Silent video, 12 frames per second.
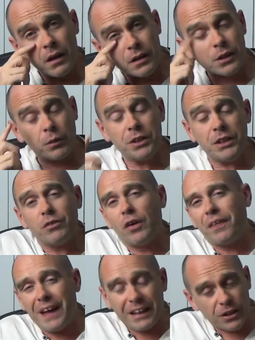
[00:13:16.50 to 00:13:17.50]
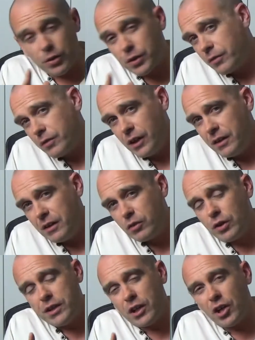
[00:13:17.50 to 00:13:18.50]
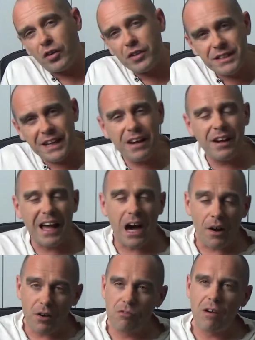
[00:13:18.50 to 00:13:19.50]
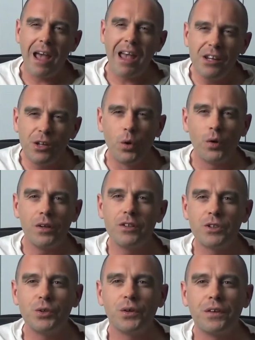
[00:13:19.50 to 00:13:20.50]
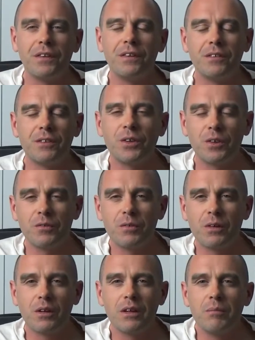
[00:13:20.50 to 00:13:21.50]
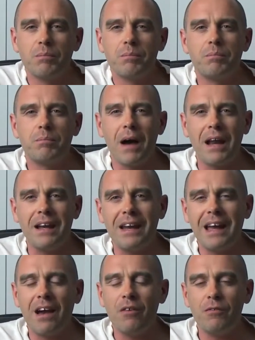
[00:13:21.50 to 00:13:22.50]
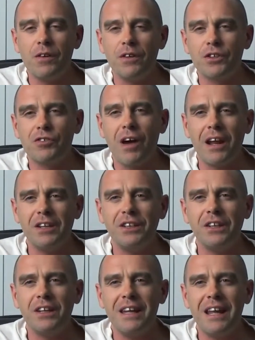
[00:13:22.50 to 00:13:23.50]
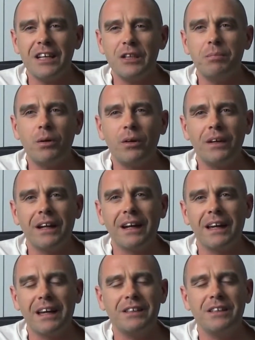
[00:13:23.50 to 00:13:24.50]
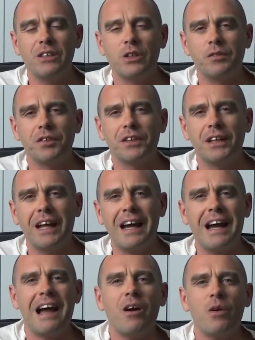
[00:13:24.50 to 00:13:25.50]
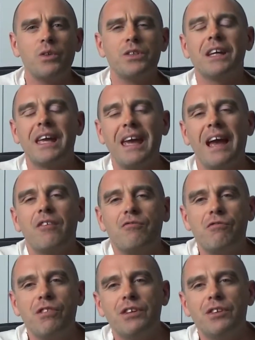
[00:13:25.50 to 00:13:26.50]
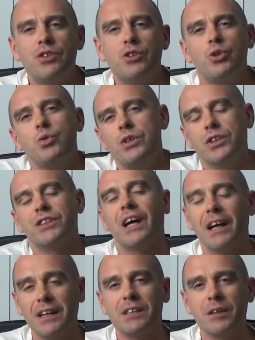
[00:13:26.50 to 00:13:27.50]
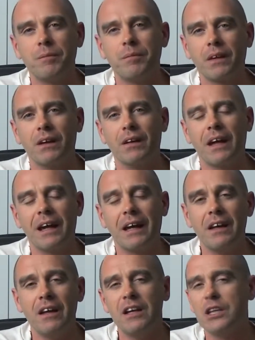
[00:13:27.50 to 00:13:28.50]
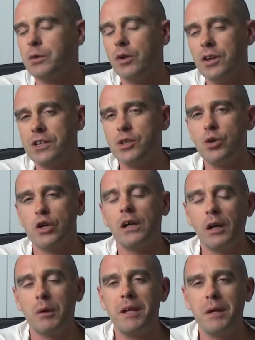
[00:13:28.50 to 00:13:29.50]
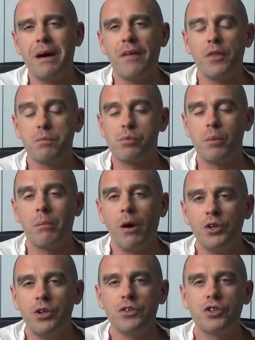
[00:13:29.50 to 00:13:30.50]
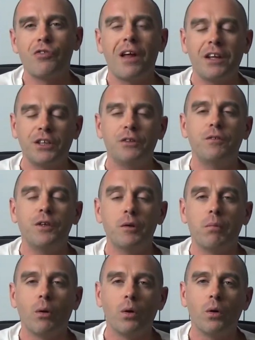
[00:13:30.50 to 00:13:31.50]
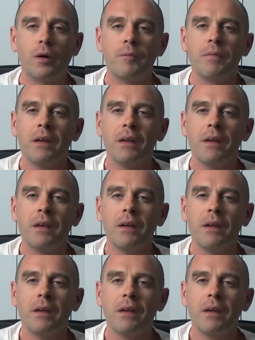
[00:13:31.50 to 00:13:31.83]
So once you've got that sort of, you've got your content and how to write and your audience sort of buttoned down for your strategy, the next point, I guess, is obviously how to get readers to your site. Okay, so we're going to talk a little bit about the promotion strategy for your blog.